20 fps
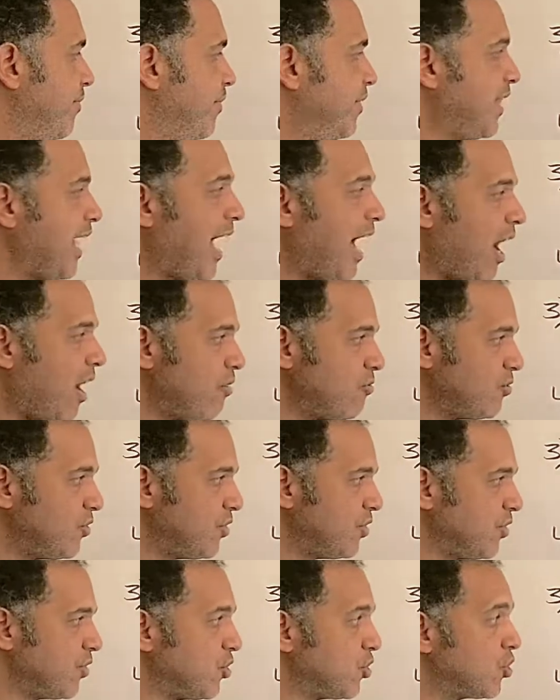The
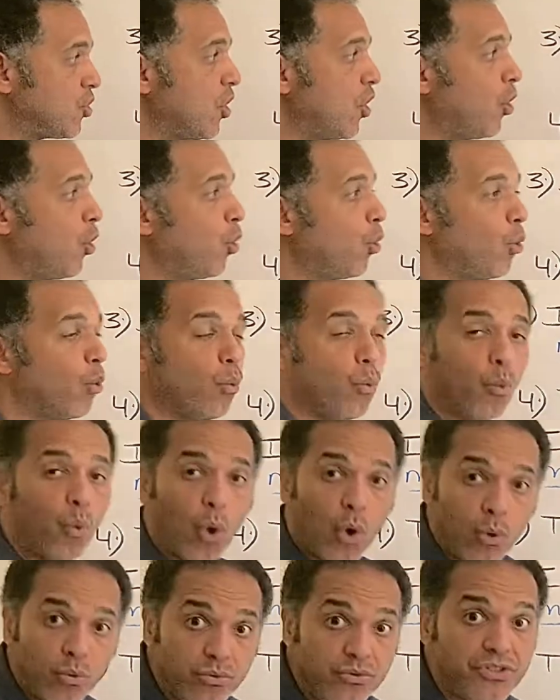houses
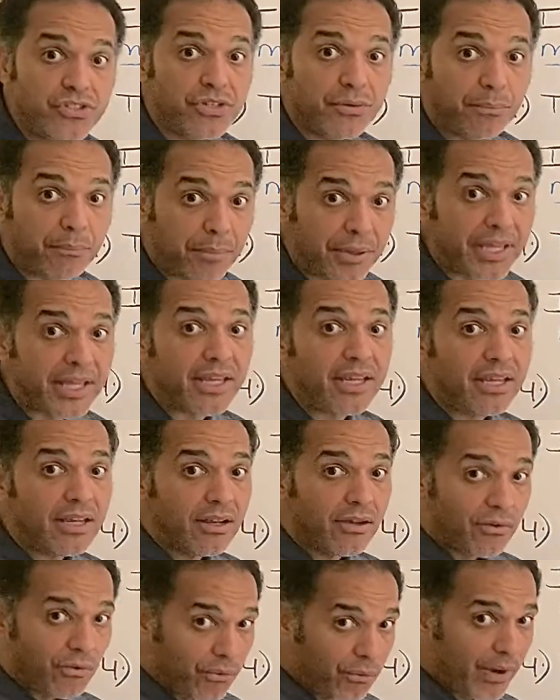won't be
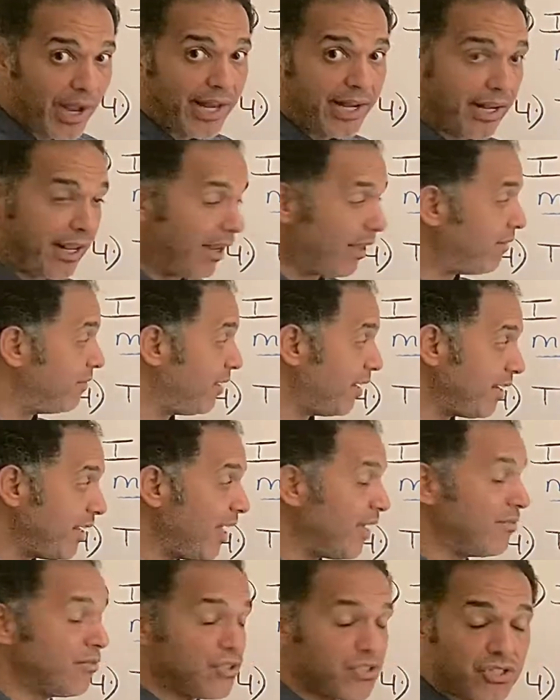ready.
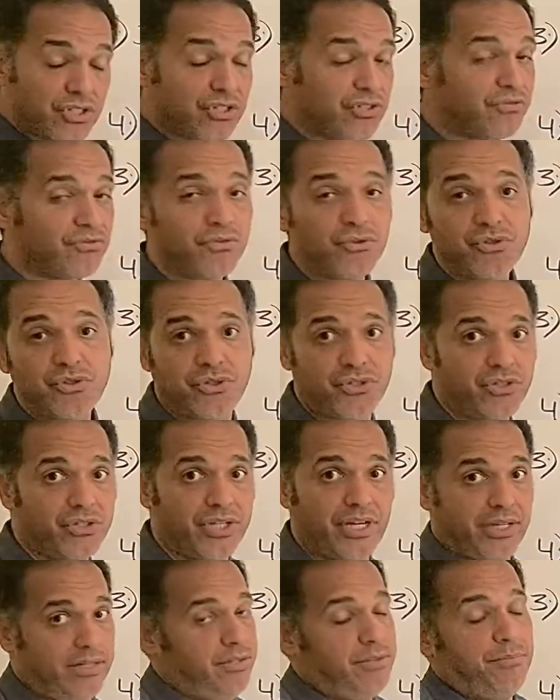Again, this is future
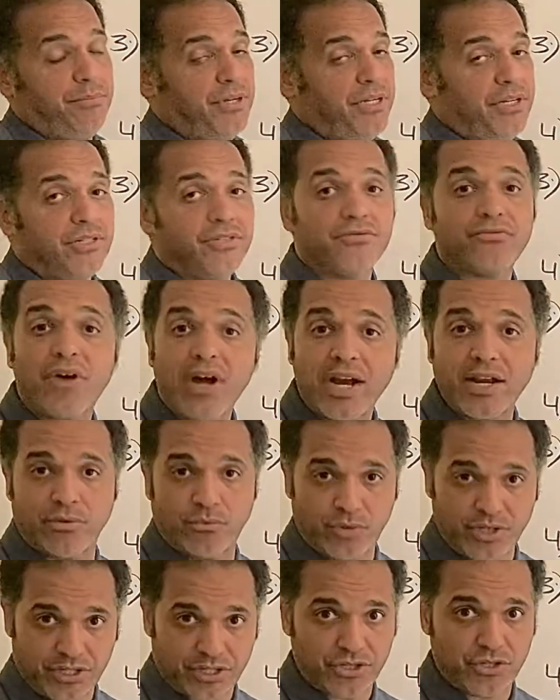tense, but it's fine.
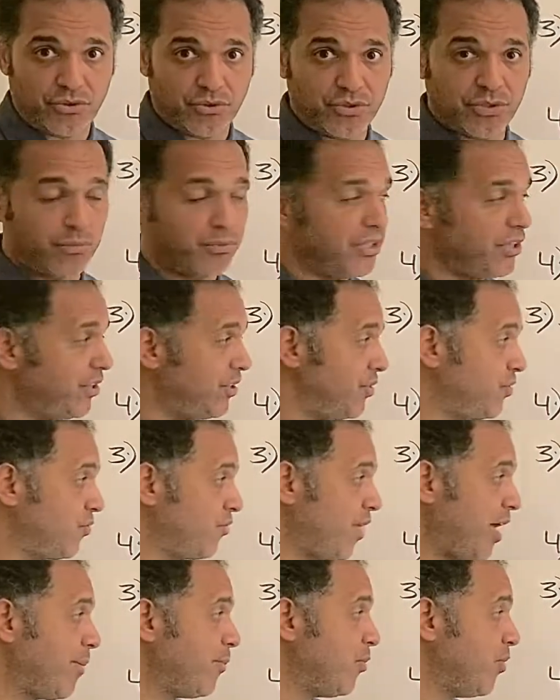We can use it with this
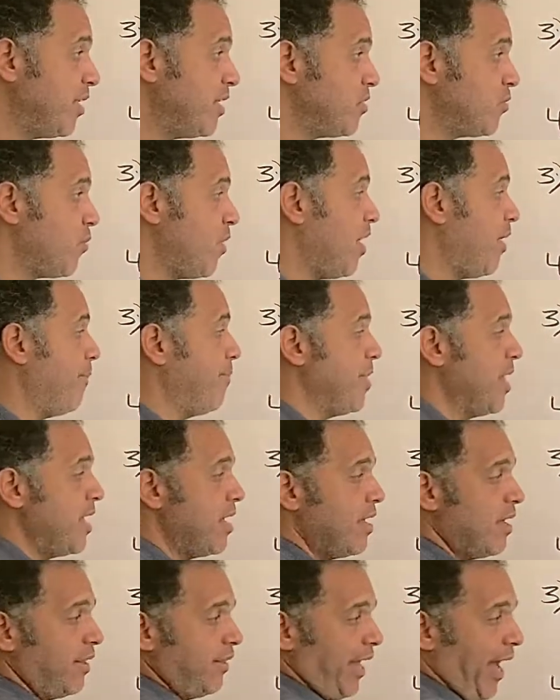grammar as well.
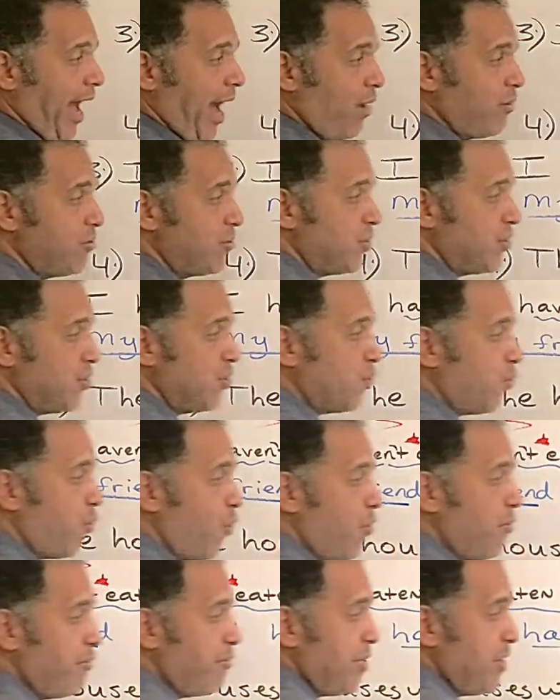The houses
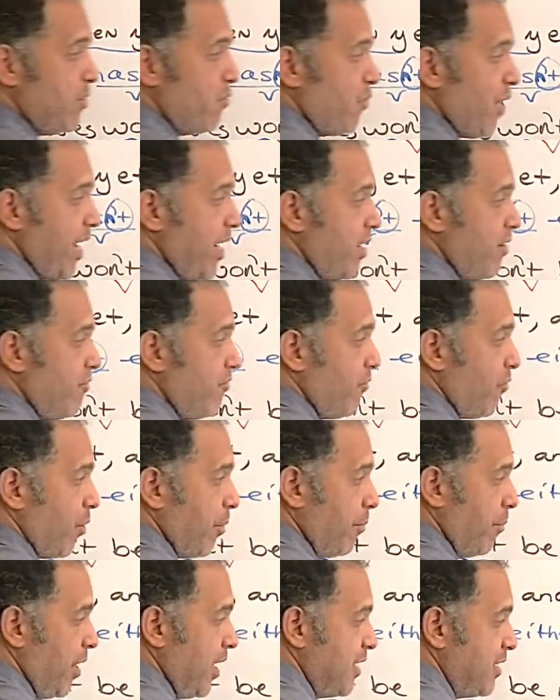won't be ready for
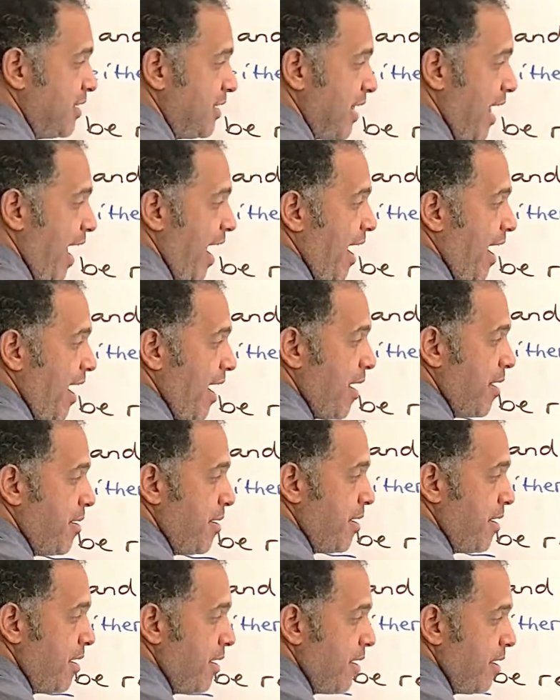months,
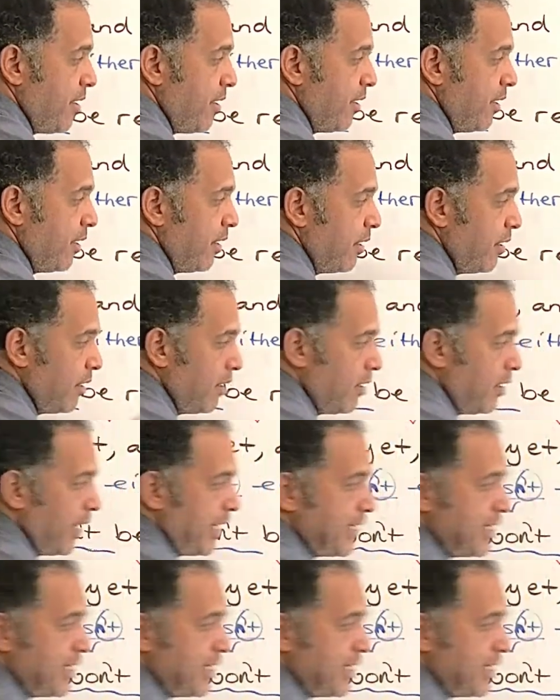and I